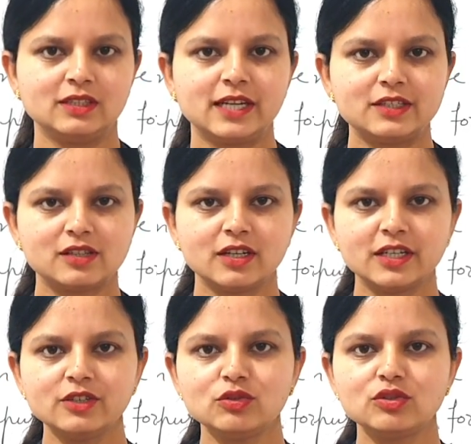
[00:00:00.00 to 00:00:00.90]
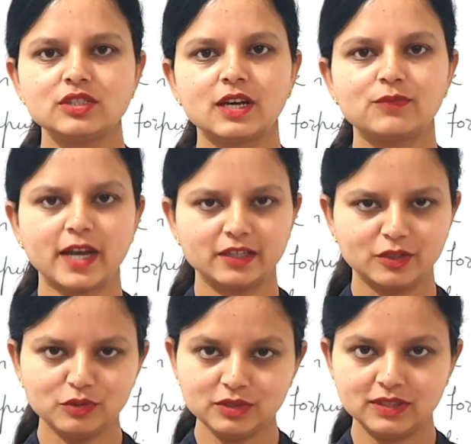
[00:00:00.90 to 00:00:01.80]
that certain goods are
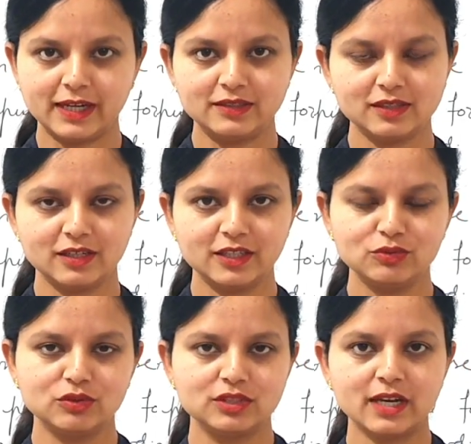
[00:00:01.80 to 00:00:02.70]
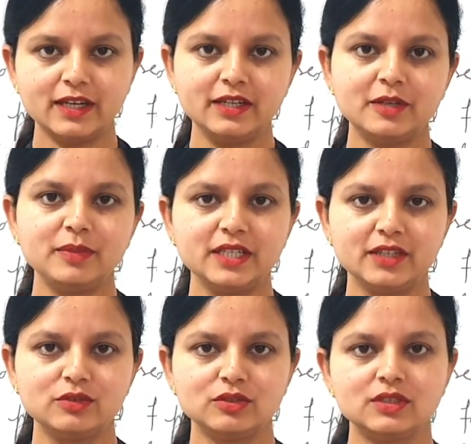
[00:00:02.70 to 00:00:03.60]
final goods and certain goods are
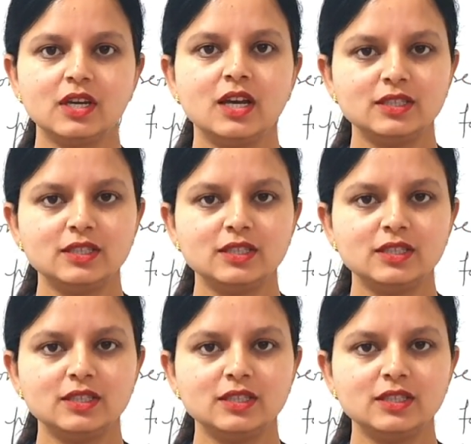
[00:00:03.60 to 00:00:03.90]
intermediate goods.